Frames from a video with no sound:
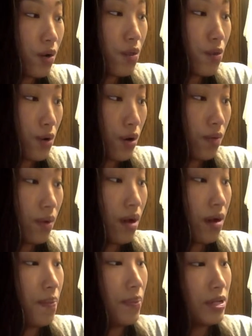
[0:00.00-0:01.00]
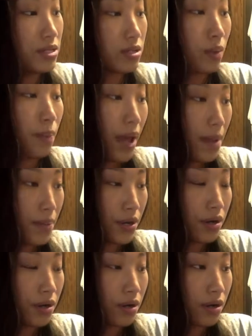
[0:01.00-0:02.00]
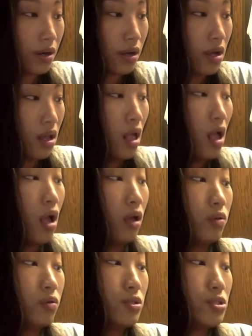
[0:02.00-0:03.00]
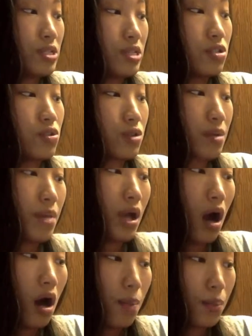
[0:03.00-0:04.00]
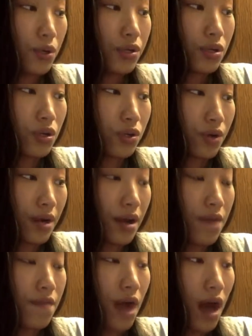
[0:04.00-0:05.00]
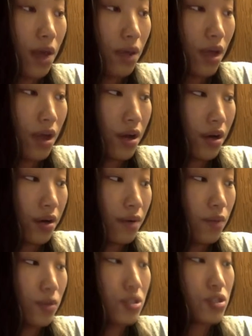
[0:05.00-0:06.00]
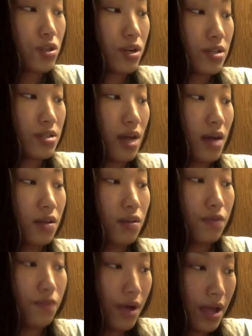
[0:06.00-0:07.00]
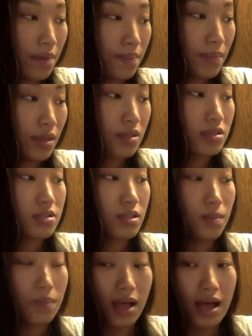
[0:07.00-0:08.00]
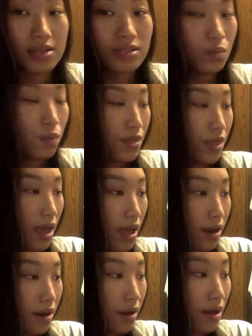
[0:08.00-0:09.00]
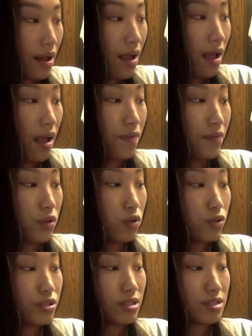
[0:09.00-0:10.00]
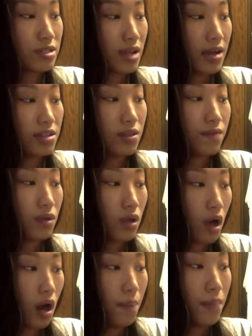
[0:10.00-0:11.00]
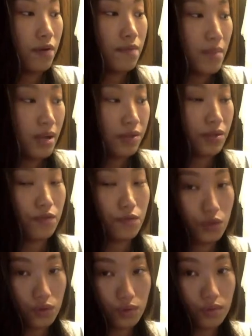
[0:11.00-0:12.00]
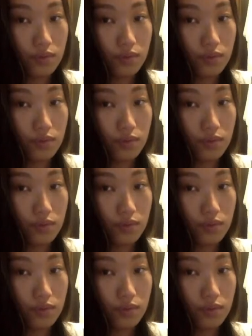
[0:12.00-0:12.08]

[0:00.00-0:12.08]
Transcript: thrown on a piece of paper. You see streaming upward the current of hot air, which draws out the flame, supplies it with air, and cools the sides of the cup of melted fuel.